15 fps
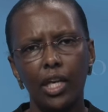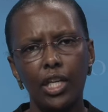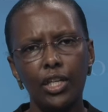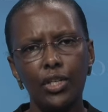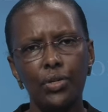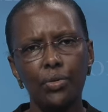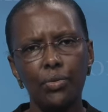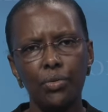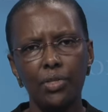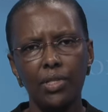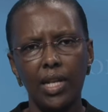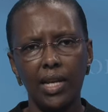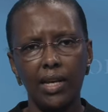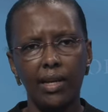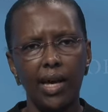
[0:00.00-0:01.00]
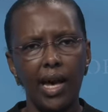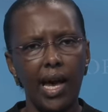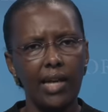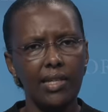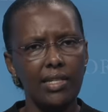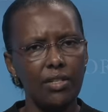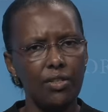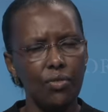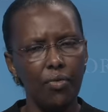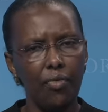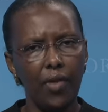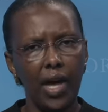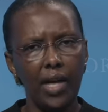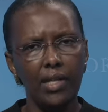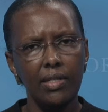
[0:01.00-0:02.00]
Issues like access to
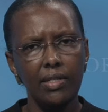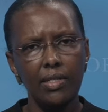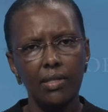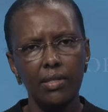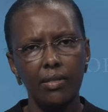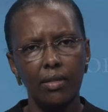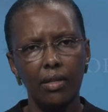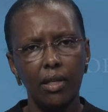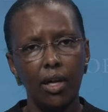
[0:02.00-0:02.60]
finance,